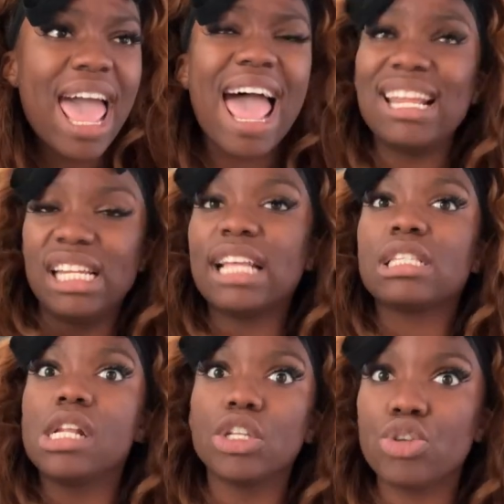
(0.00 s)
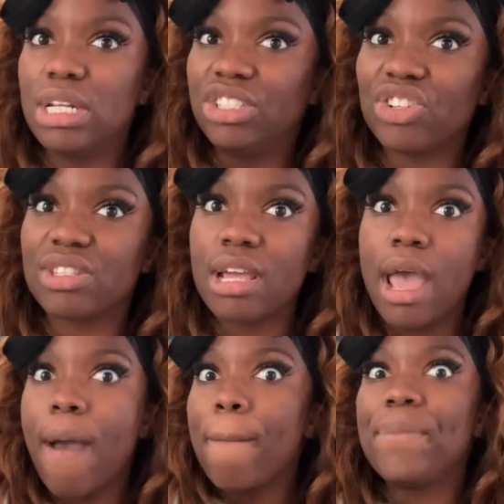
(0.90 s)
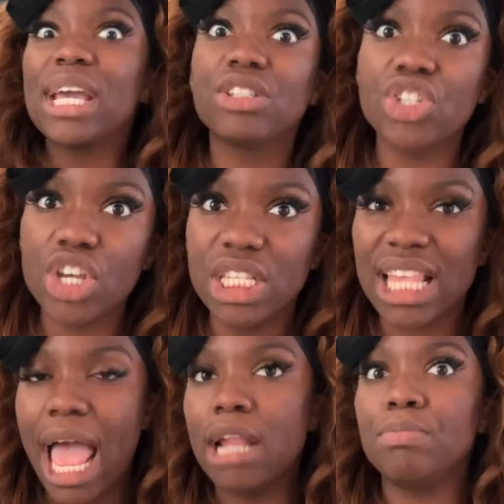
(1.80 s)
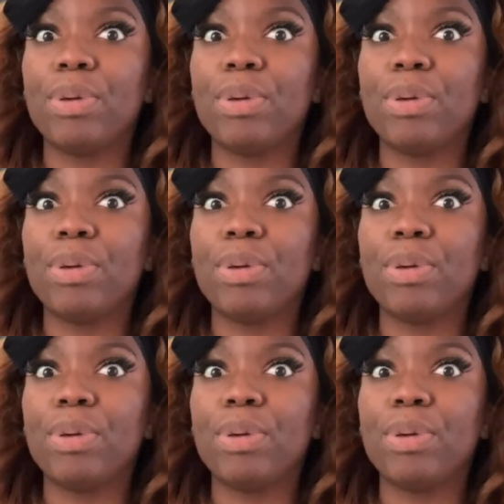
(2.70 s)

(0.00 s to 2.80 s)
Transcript: and it's literally just pictures and